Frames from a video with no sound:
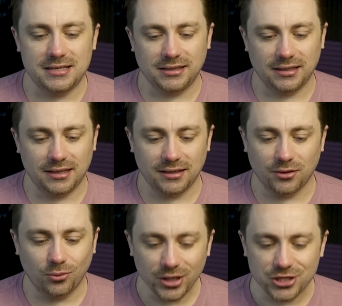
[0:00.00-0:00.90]
idea that
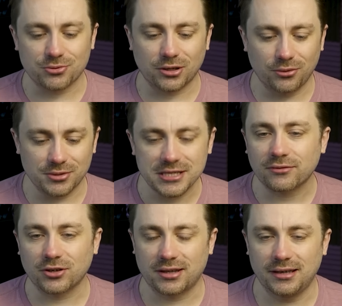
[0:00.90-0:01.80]
the Witch's Road was
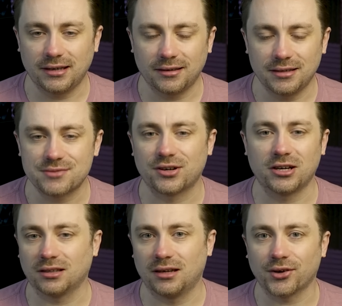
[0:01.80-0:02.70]
never a thing is
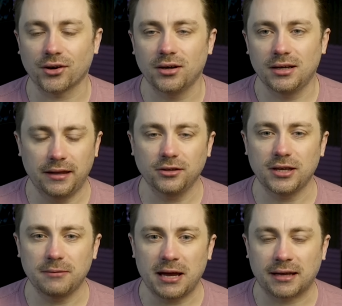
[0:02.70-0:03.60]
very clever. And
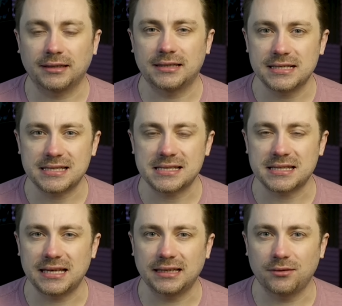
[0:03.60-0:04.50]
looking back, like, this is a
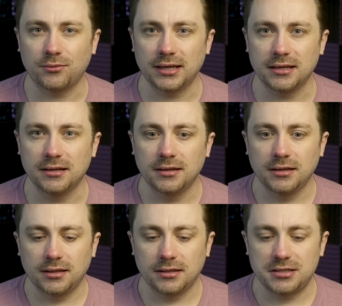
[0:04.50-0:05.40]
thing that when
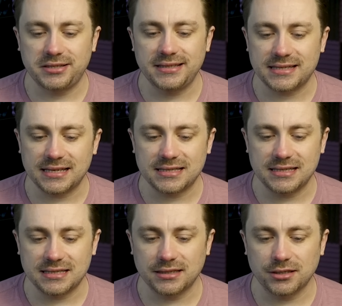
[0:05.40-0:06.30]
she says
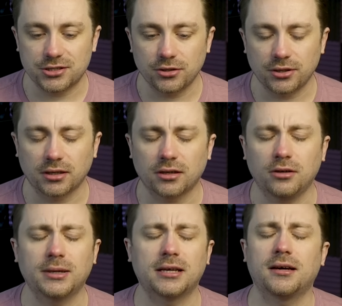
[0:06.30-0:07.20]
this in the show, you're like,
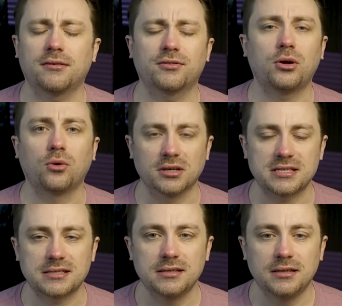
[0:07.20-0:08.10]
oh my God, of
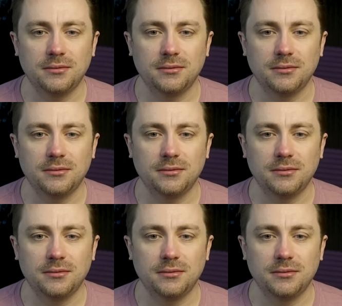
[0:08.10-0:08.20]
course.